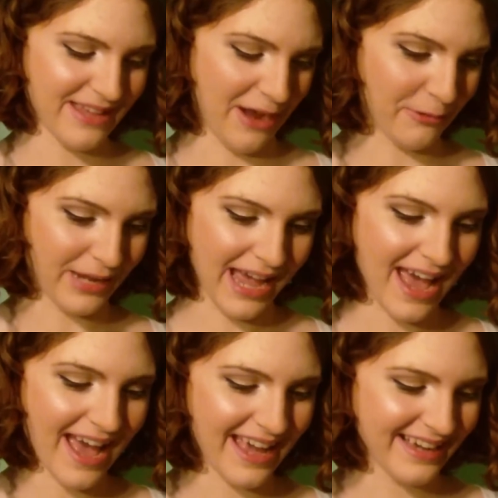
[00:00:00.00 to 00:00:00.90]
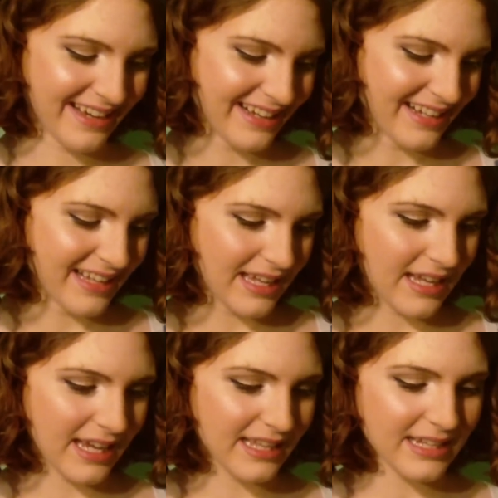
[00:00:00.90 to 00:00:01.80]
okay.
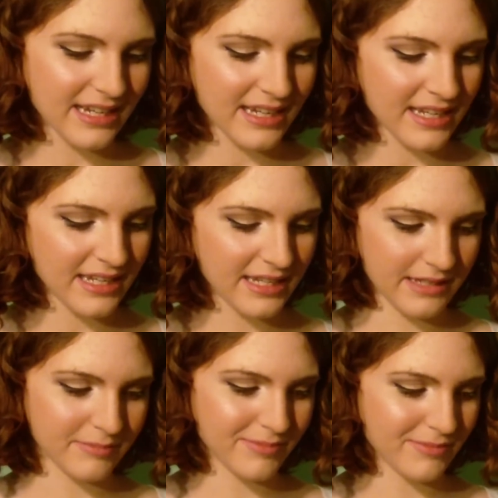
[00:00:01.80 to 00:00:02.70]
And then he